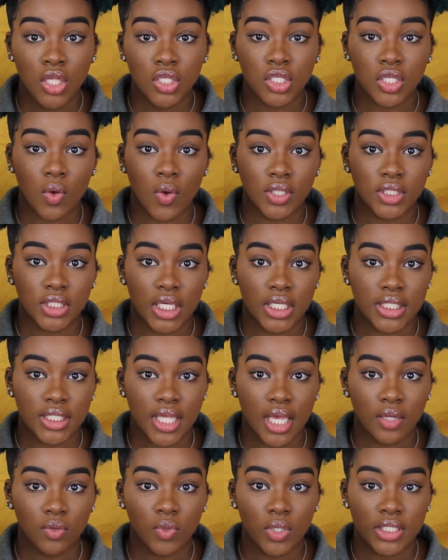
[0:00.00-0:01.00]
So what they
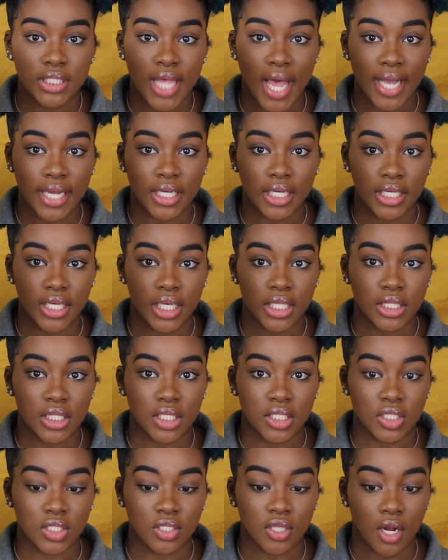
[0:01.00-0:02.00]
said was I could get
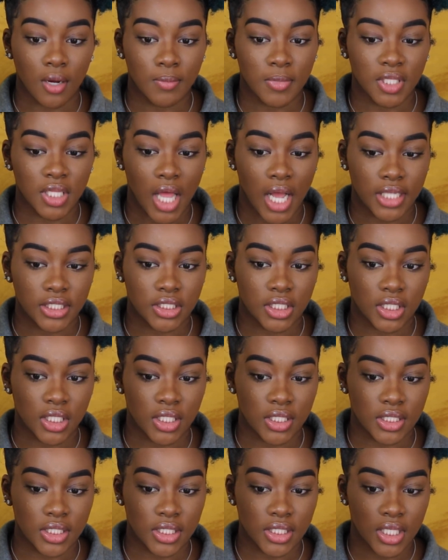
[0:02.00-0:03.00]
this
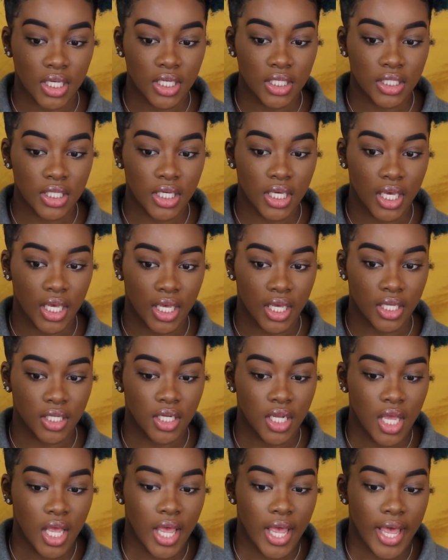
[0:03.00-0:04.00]
Dermalogica skin kit